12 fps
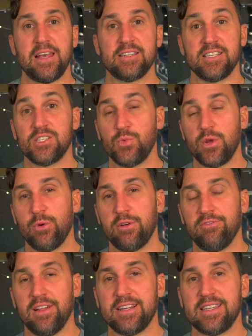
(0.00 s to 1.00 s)
Since we
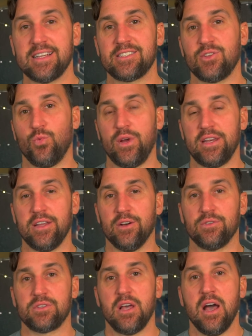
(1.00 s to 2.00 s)
reflectix the
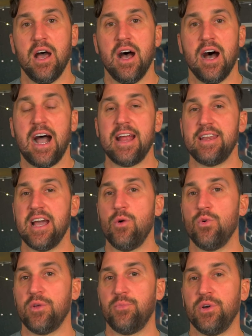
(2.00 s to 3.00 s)
windows, I now
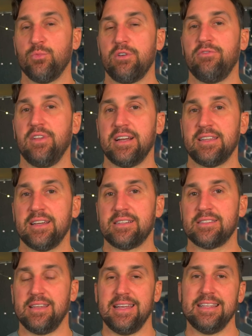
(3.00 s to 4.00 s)
want to put
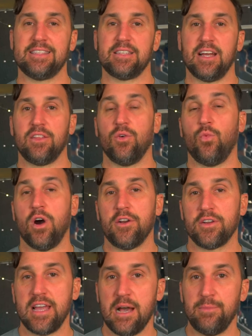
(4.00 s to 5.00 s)
reflectix inside of the water
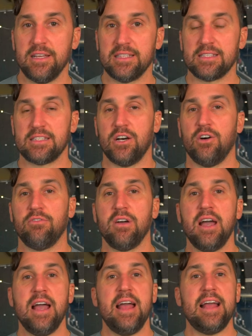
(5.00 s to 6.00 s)
cabinet itself
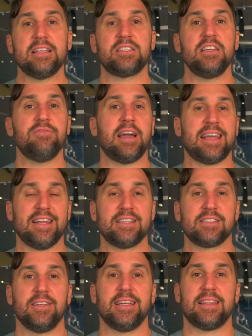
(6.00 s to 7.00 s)
and see if I can
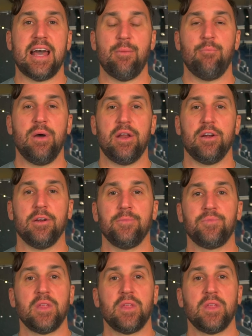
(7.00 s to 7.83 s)
insulate that better.